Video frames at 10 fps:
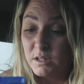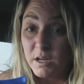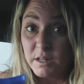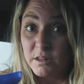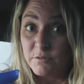
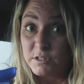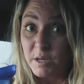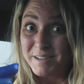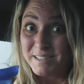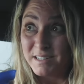Luckily the first
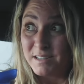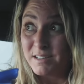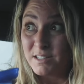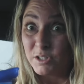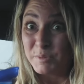time it didn't
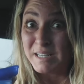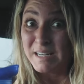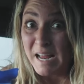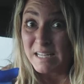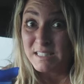because I would have been
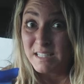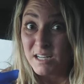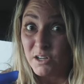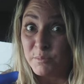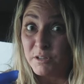nasty
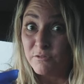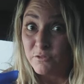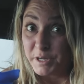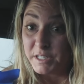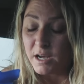and I would have been
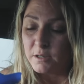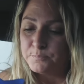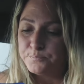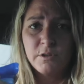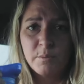freaked out.
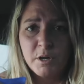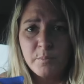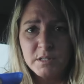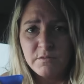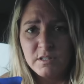For the
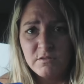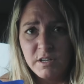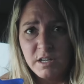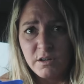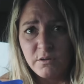purpose of this
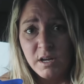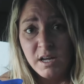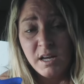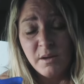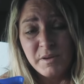video,
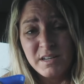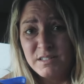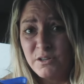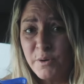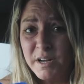because
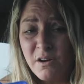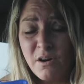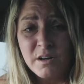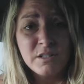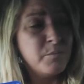it's already
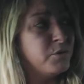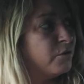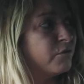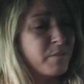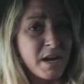hard to
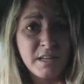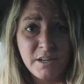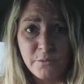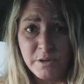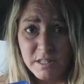maneuver back
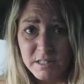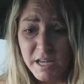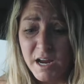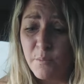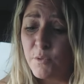here with this
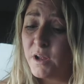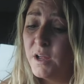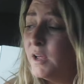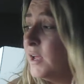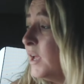camera
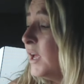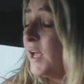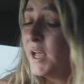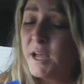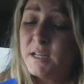
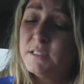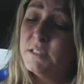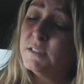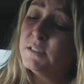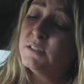and
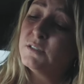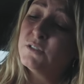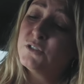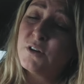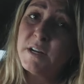
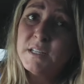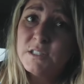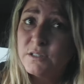trying